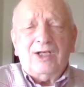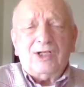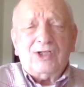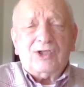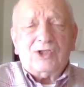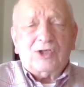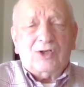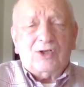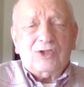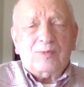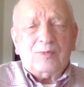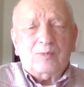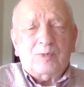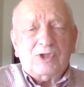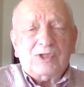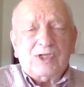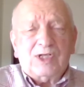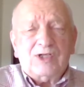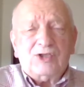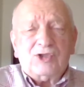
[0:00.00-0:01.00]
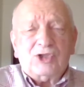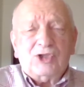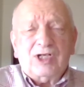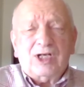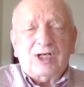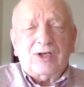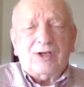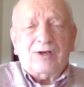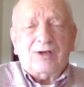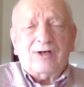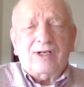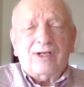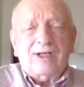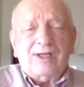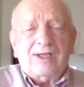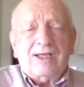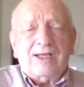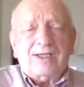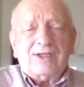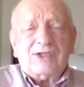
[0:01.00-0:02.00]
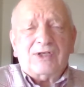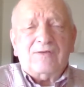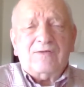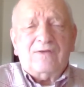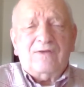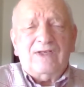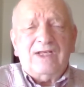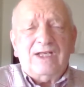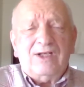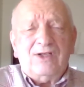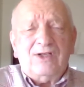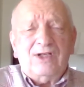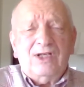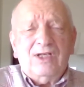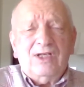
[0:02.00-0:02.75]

a search position at 30,000 feet,